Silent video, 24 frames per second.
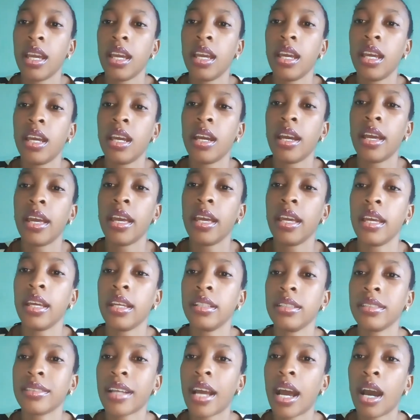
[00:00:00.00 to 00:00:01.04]
And
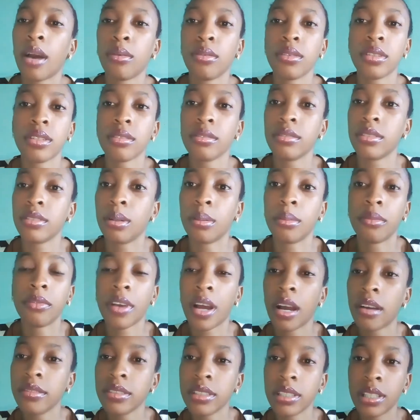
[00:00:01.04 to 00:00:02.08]
I was so
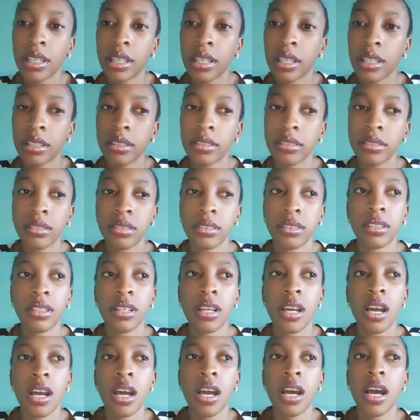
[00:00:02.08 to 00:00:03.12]
dumbfounded.
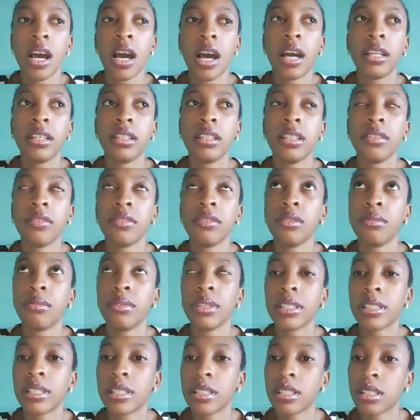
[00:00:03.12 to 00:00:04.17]
I didn't even know where to
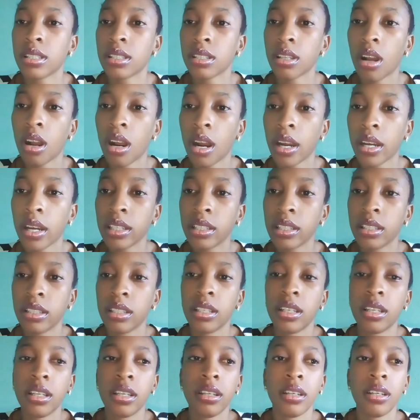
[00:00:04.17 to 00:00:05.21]
start.
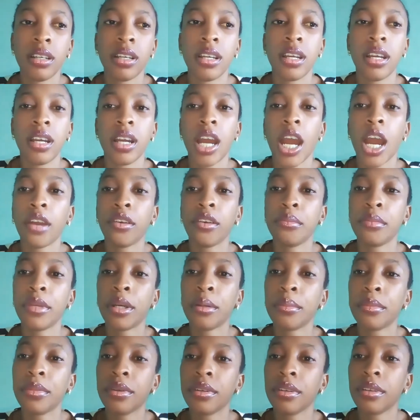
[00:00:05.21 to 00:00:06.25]
I
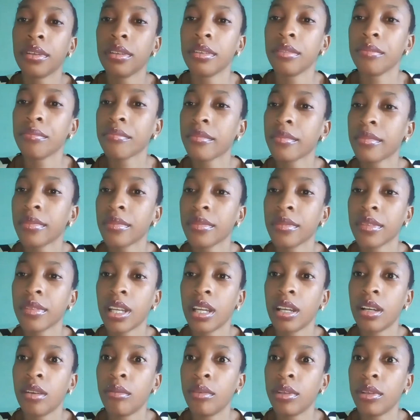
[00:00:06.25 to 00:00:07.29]
remember
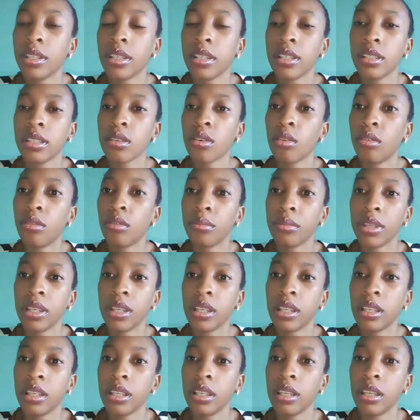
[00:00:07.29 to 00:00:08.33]
when he told
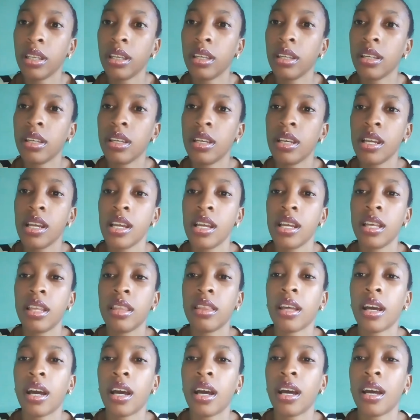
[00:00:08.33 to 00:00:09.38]
me
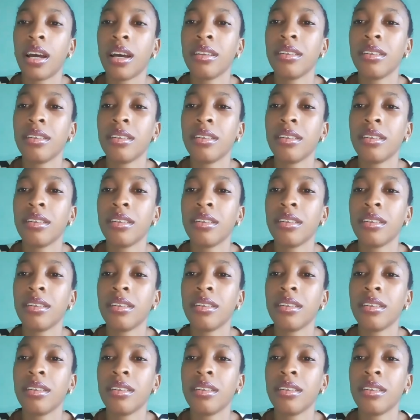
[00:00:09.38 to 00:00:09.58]
that